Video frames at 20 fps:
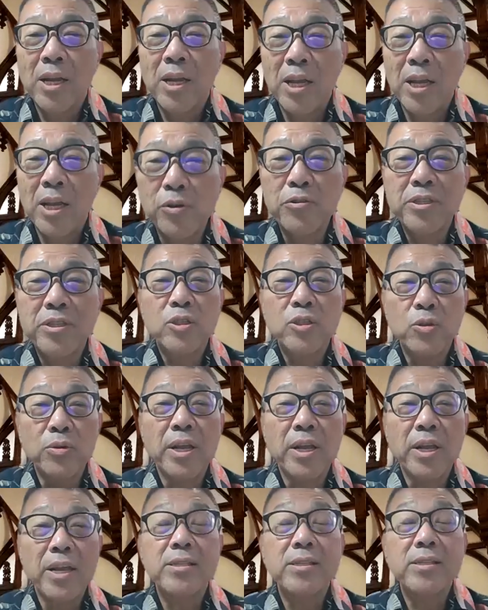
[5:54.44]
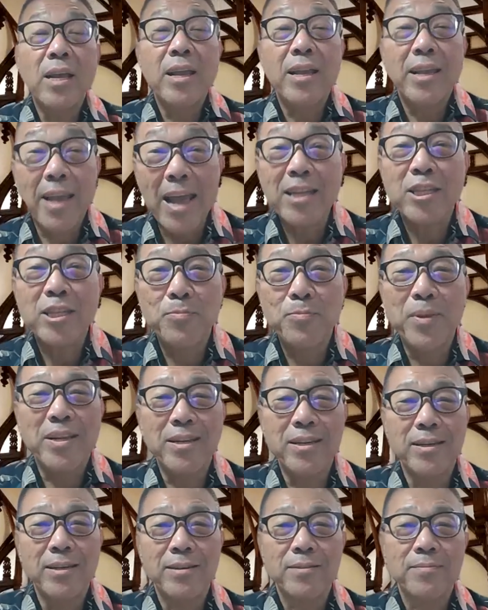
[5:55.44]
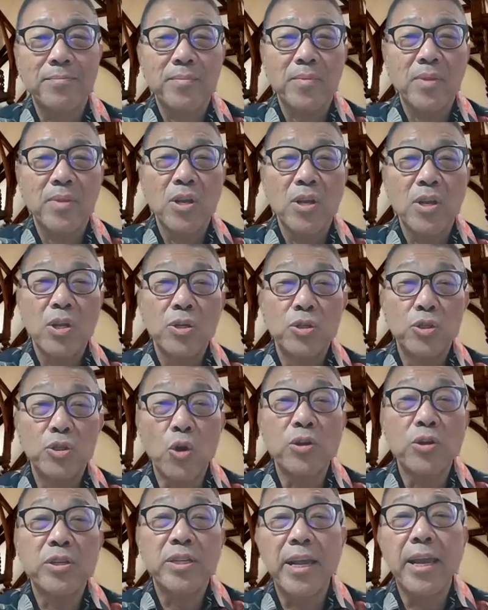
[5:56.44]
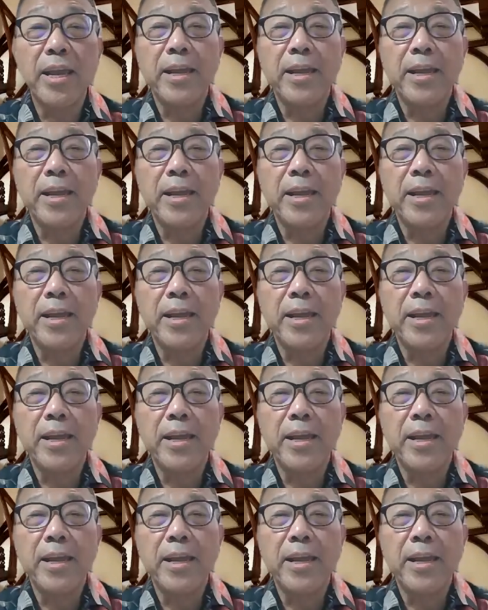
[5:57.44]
introducing today's guest speaker, John